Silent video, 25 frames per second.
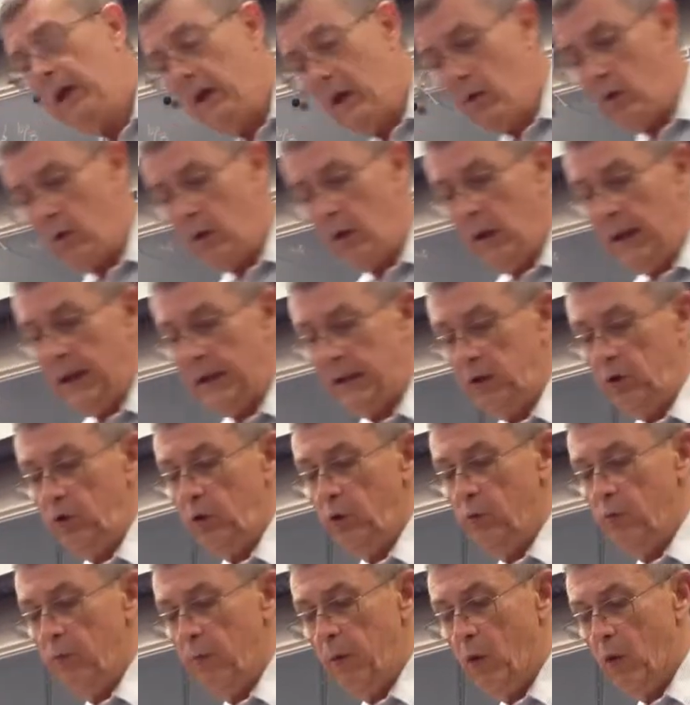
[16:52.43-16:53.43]
I'll collect
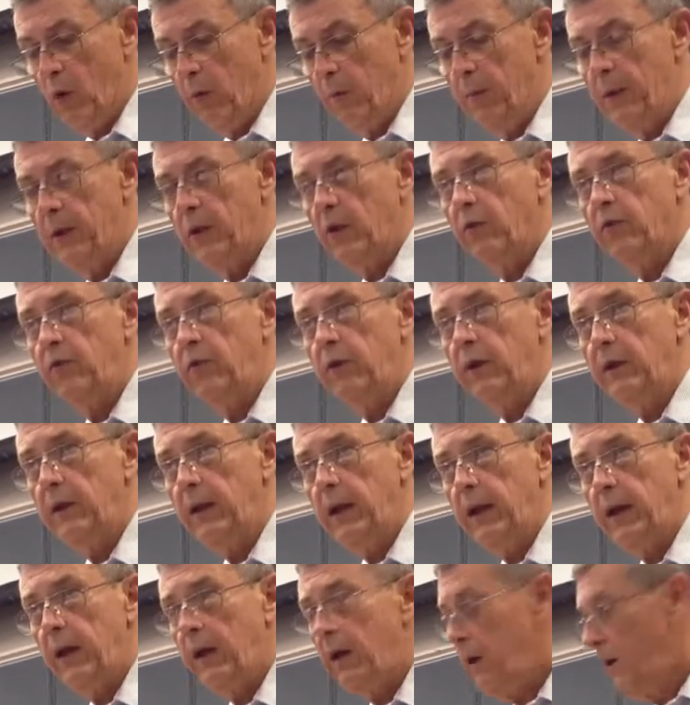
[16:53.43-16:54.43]
2 more mils in
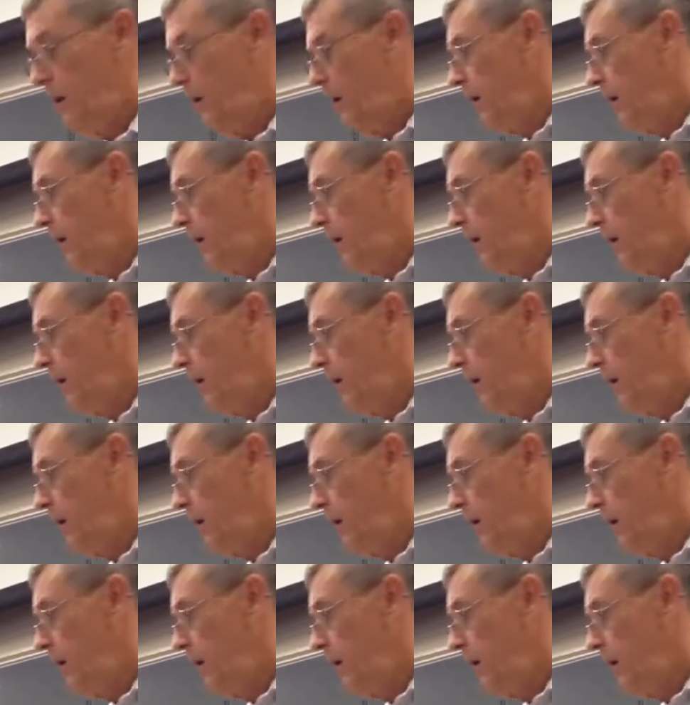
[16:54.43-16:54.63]
there.